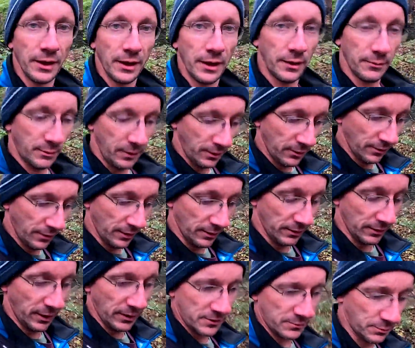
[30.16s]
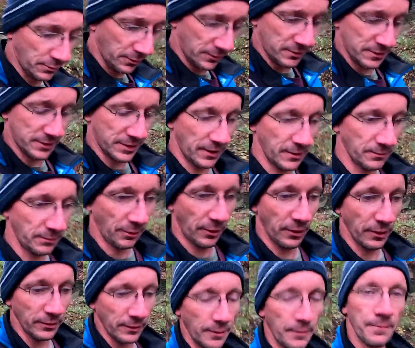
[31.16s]
I am here at Letchworth State
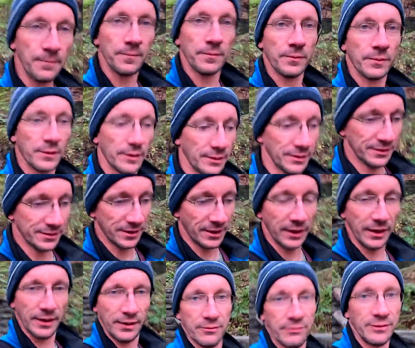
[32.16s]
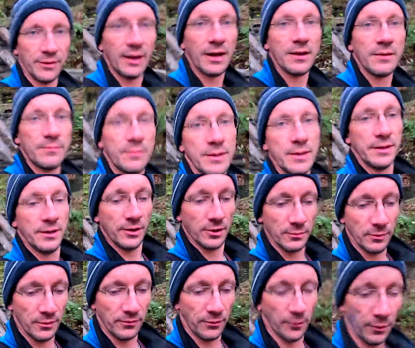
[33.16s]
Park, as I have not been
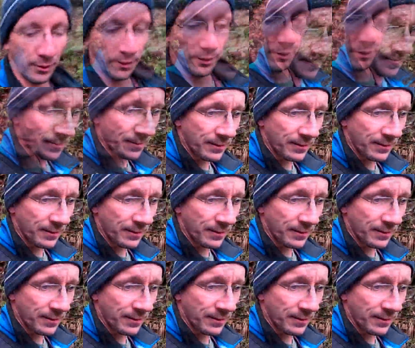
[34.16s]
here before.